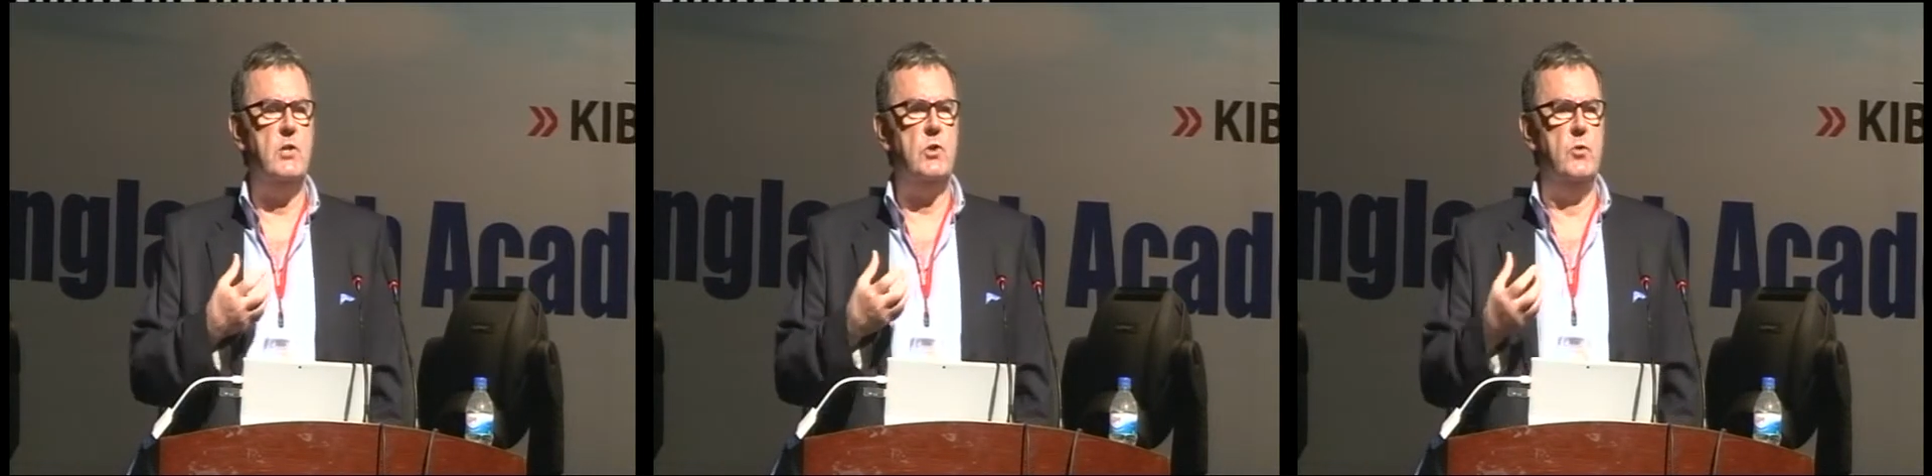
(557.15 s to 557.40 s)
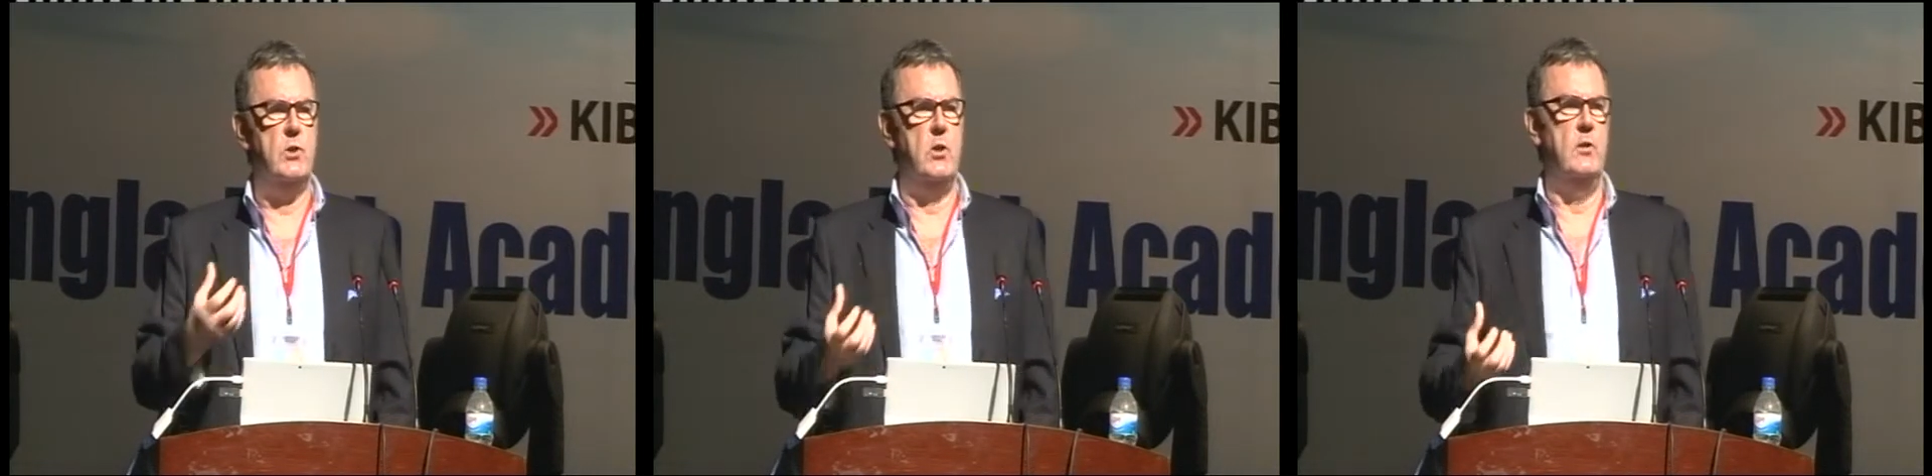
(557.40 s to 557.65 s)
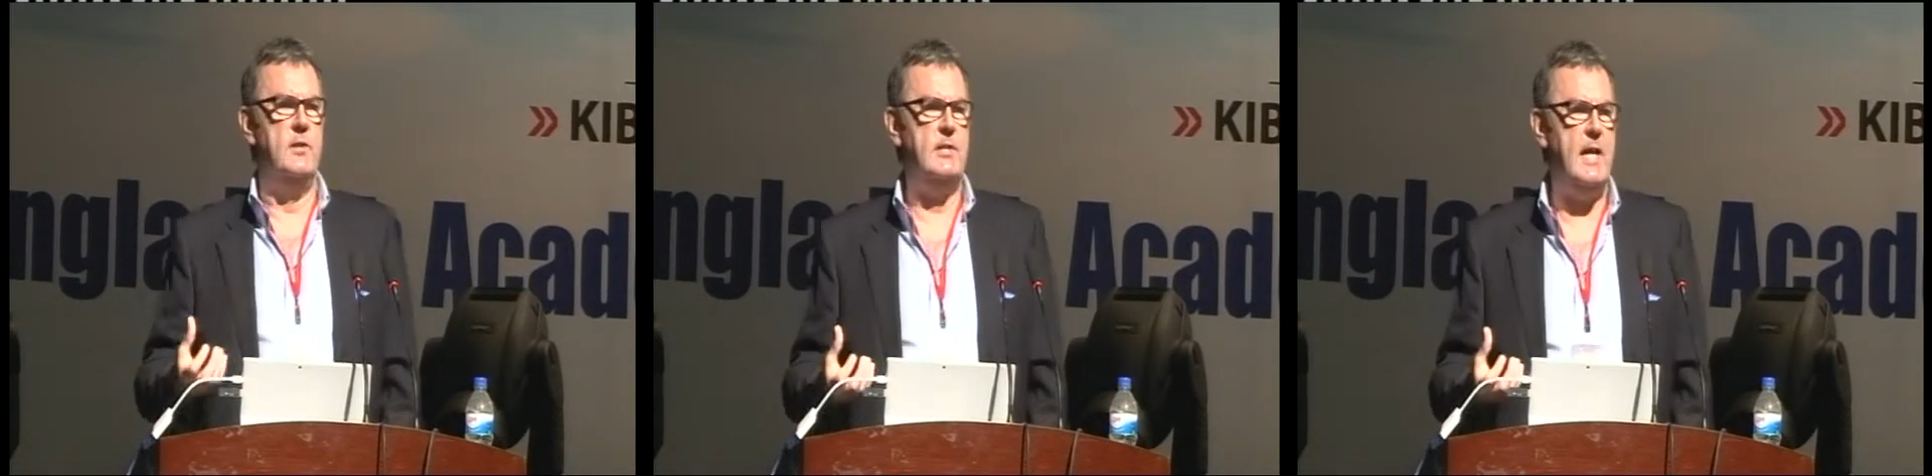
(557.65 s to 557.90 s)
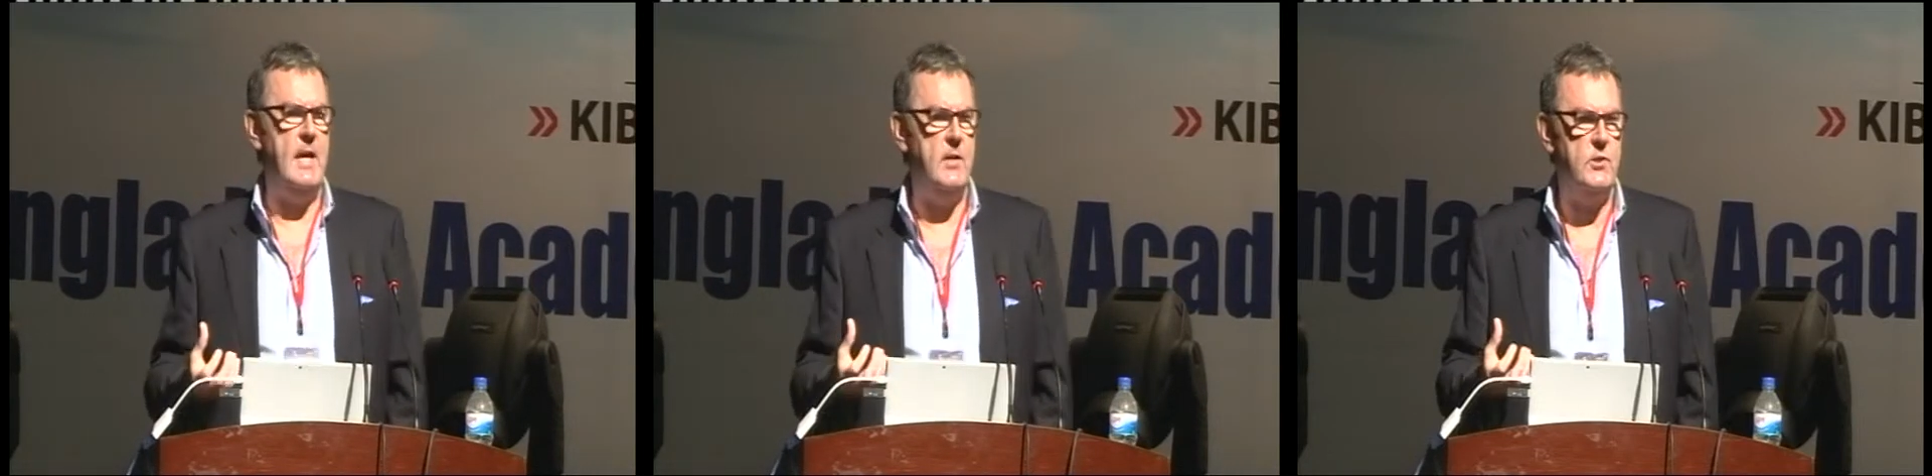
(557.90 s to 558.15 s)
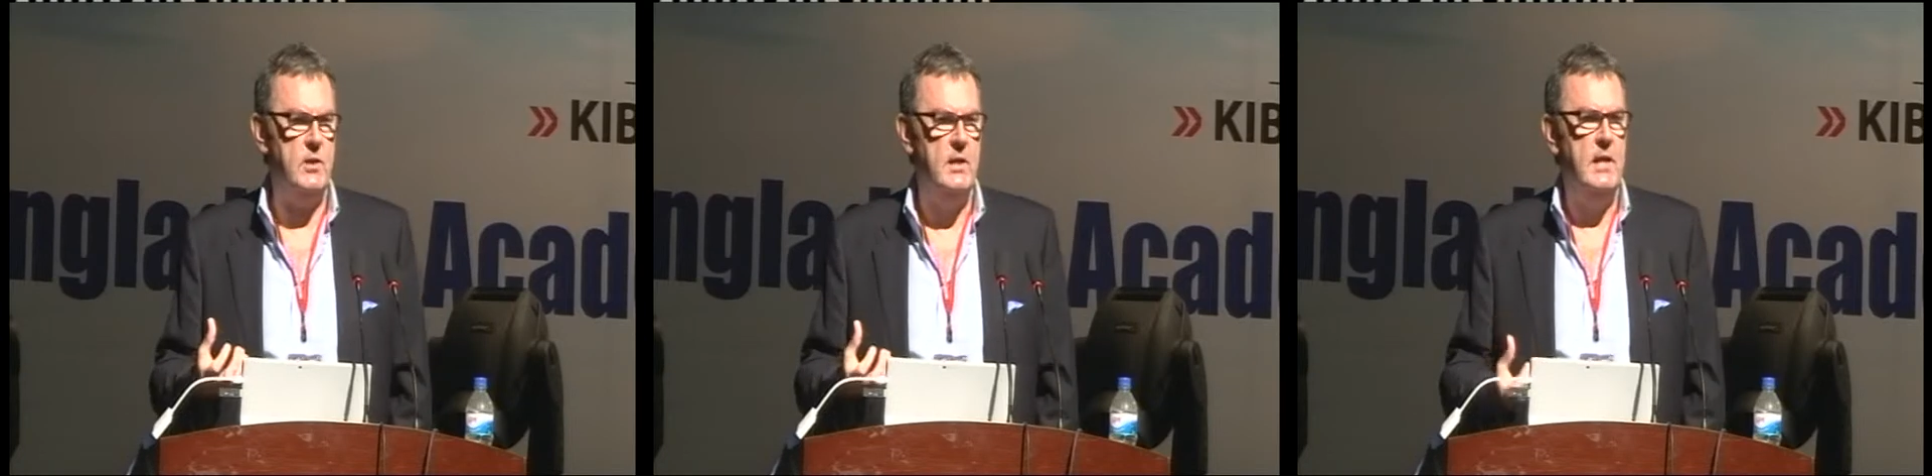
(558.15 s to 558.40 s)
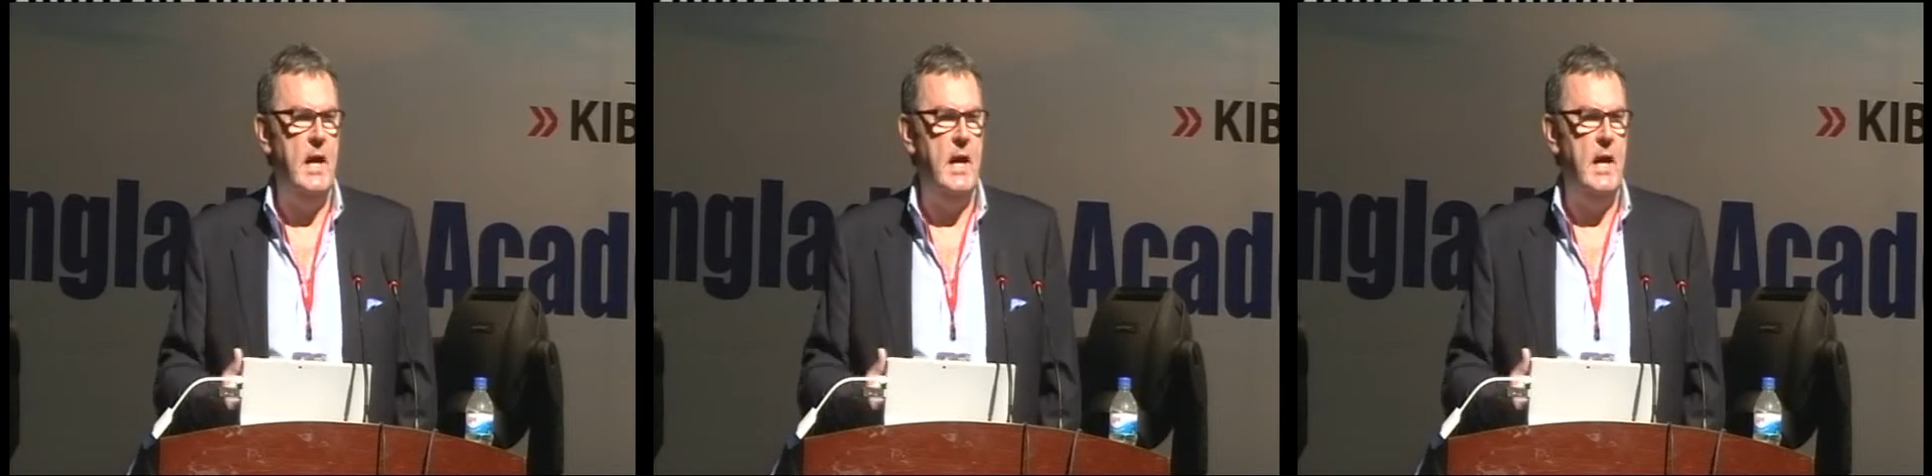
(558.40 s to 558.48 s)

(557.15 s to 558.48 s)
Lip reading: tooth contact,